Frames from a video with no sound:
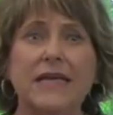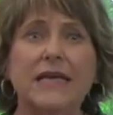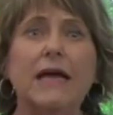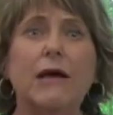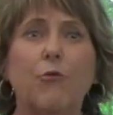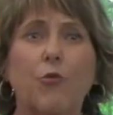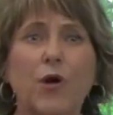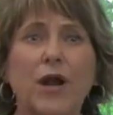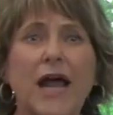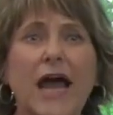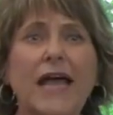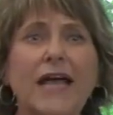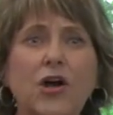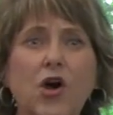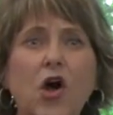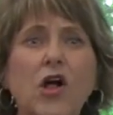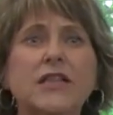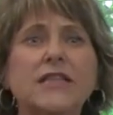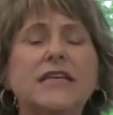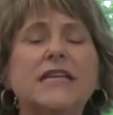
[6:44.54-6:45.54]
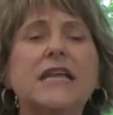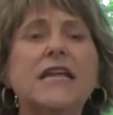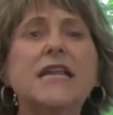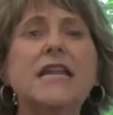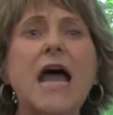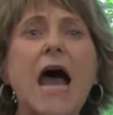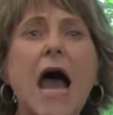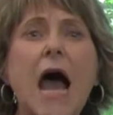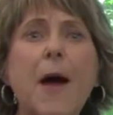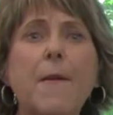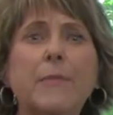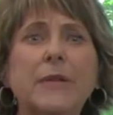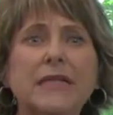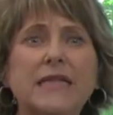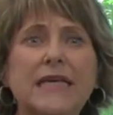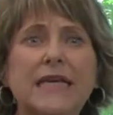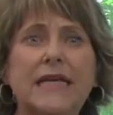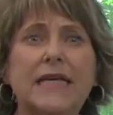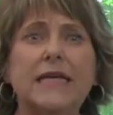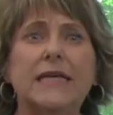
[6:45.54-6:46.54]
What I call an
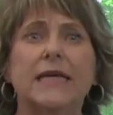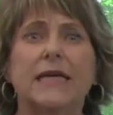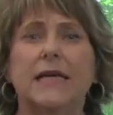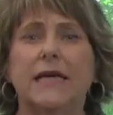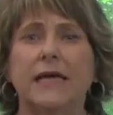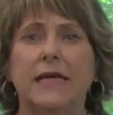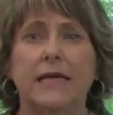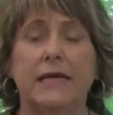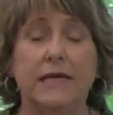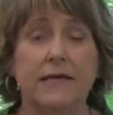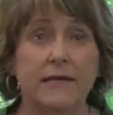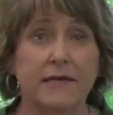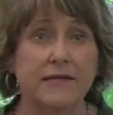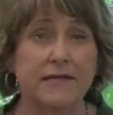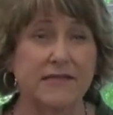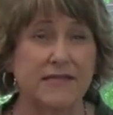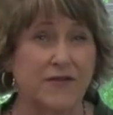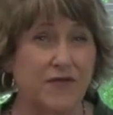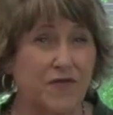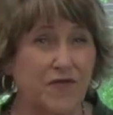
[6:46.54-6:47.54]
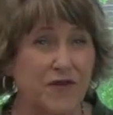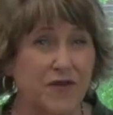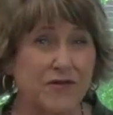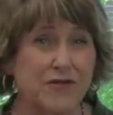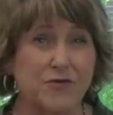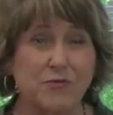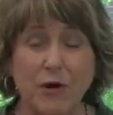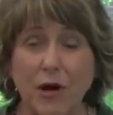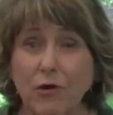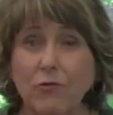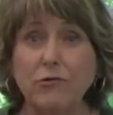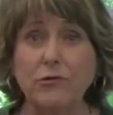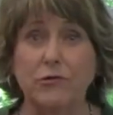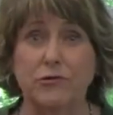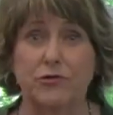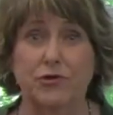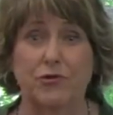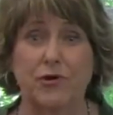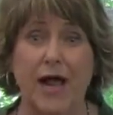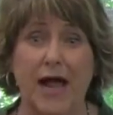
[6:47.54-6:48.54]
anomaly is if there's
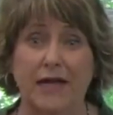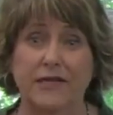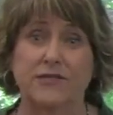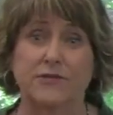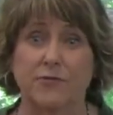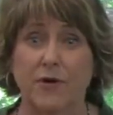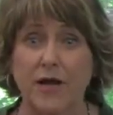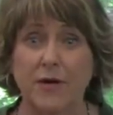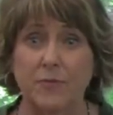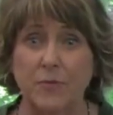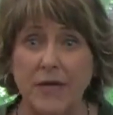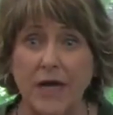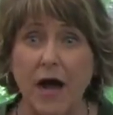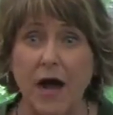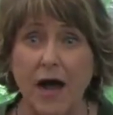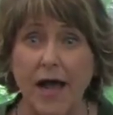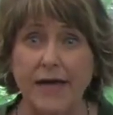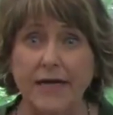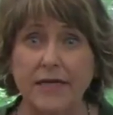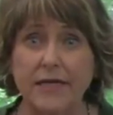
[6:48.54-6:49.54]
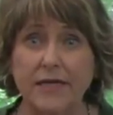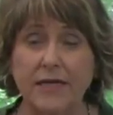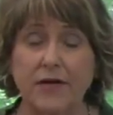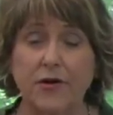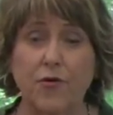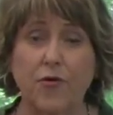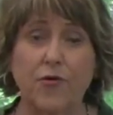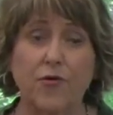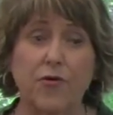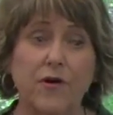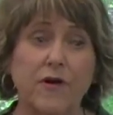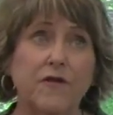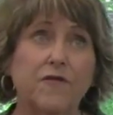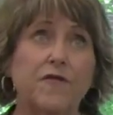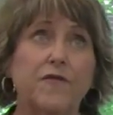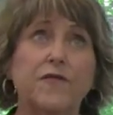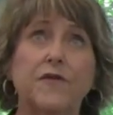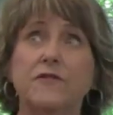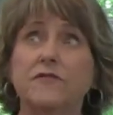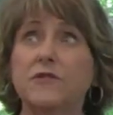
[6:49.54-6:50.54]
railroad tracks right behind it, or
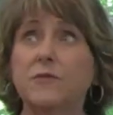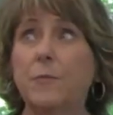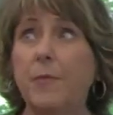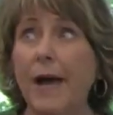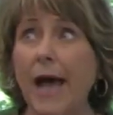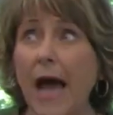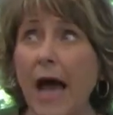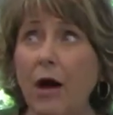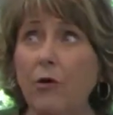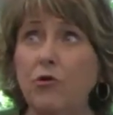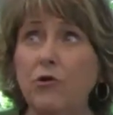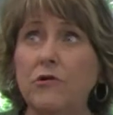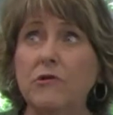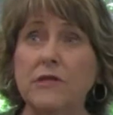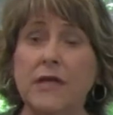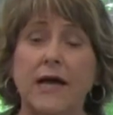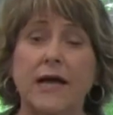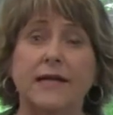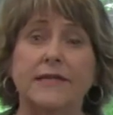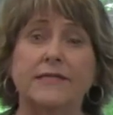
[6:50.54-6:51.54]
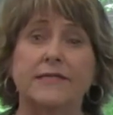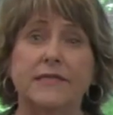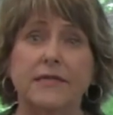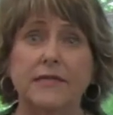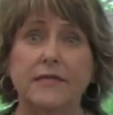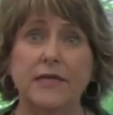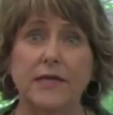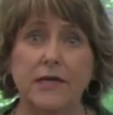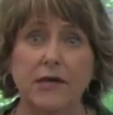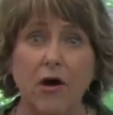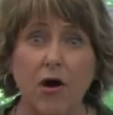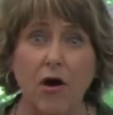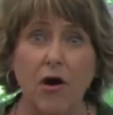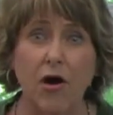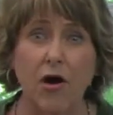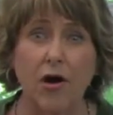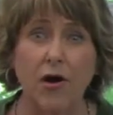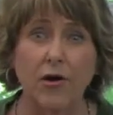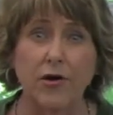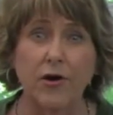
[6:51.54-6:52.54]
if there's power lines in the
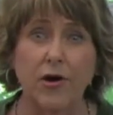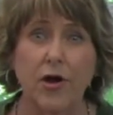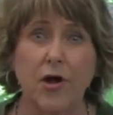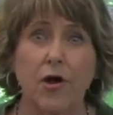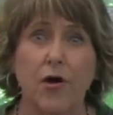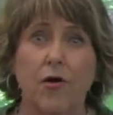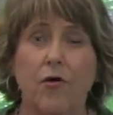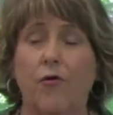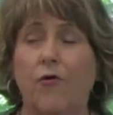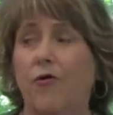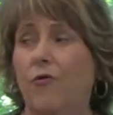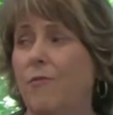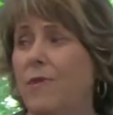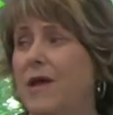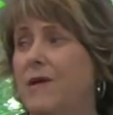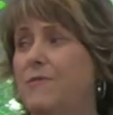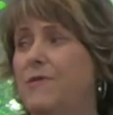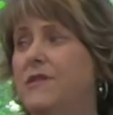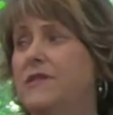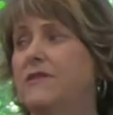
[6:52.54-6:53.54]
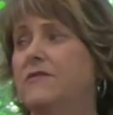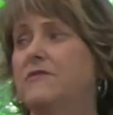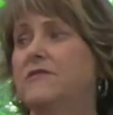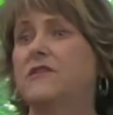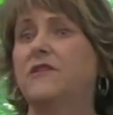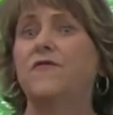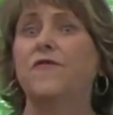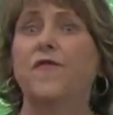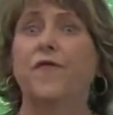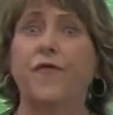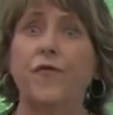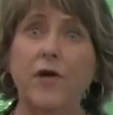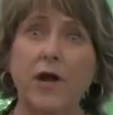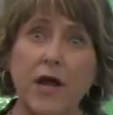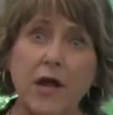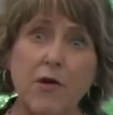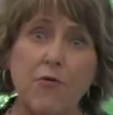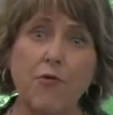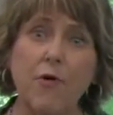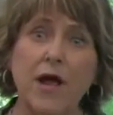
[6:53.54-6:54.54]
yard, or maybe there's a
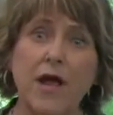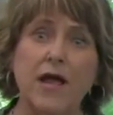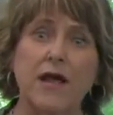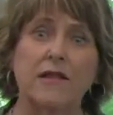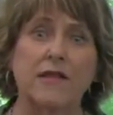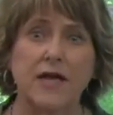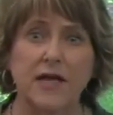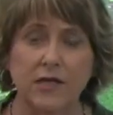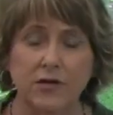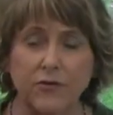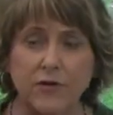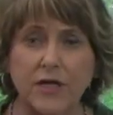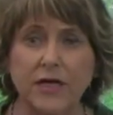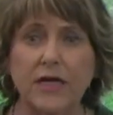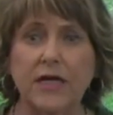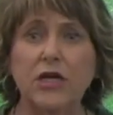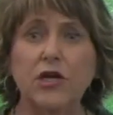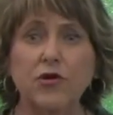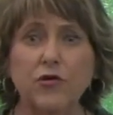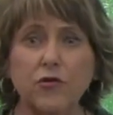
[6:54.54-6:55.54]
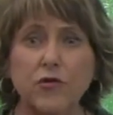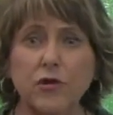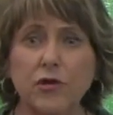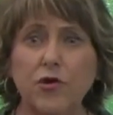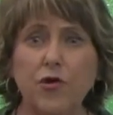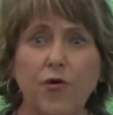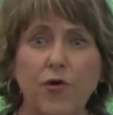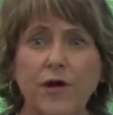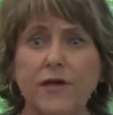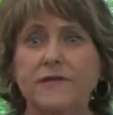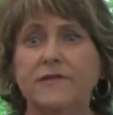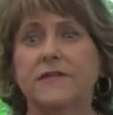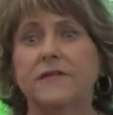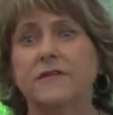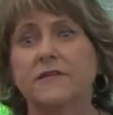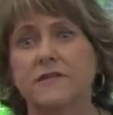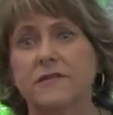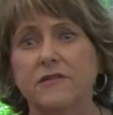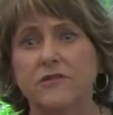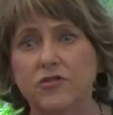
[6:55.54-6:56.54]
freeway that you can hear the noise
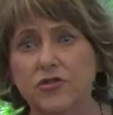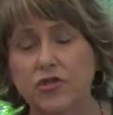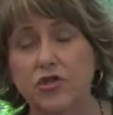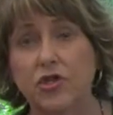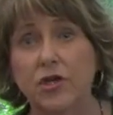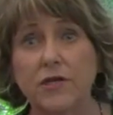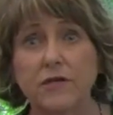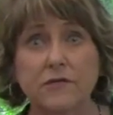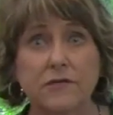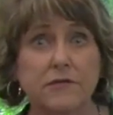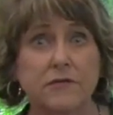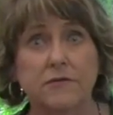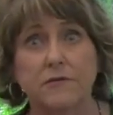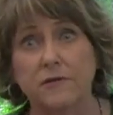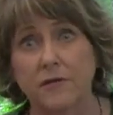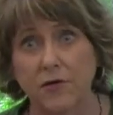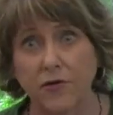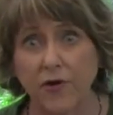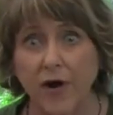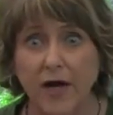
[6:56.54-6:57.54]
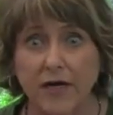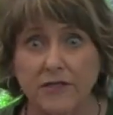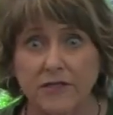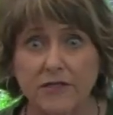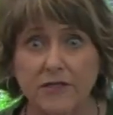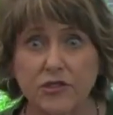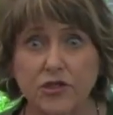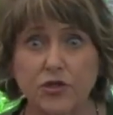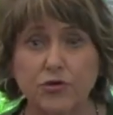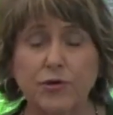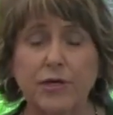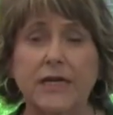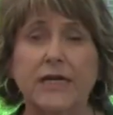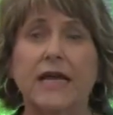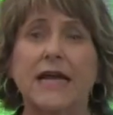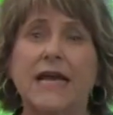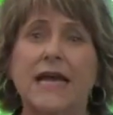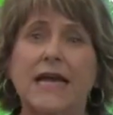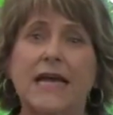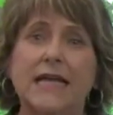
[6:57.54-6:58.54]
because it's just across the
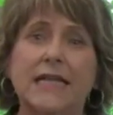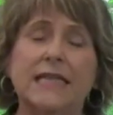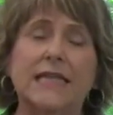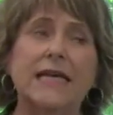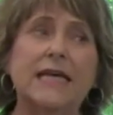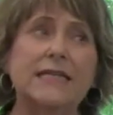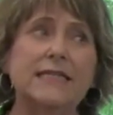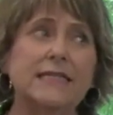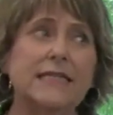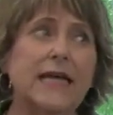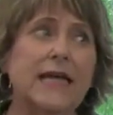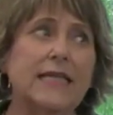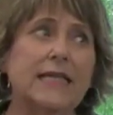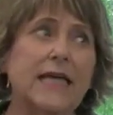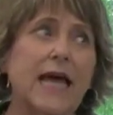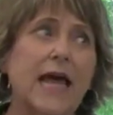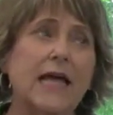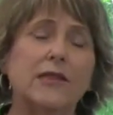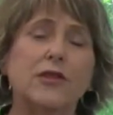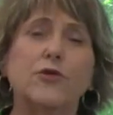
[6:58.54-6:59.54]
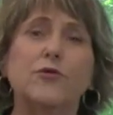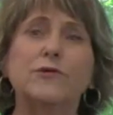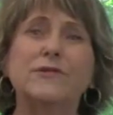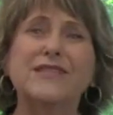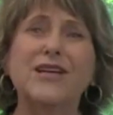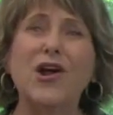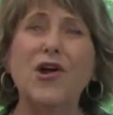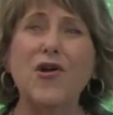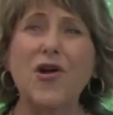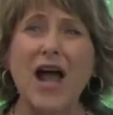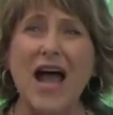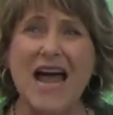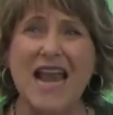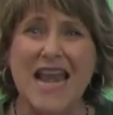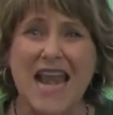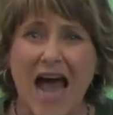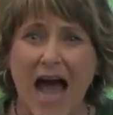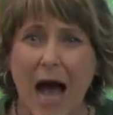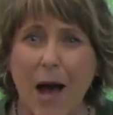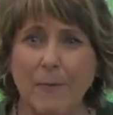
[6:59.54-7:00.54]
street. Things like that, those are
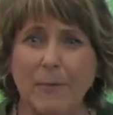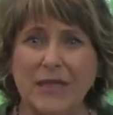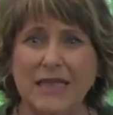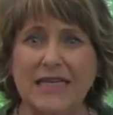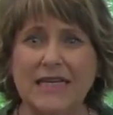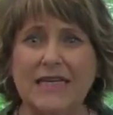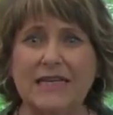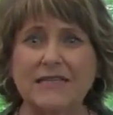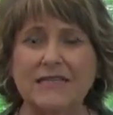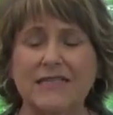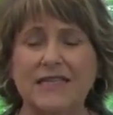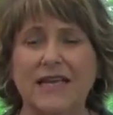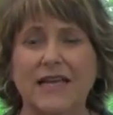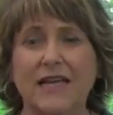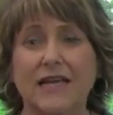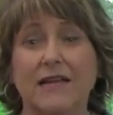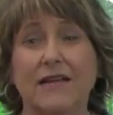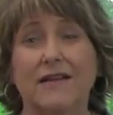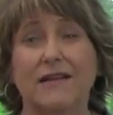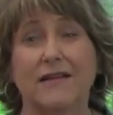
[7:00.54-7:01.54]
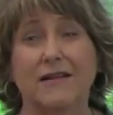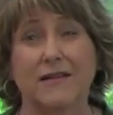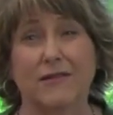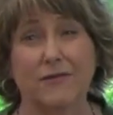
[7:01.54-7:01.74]
anomalies, and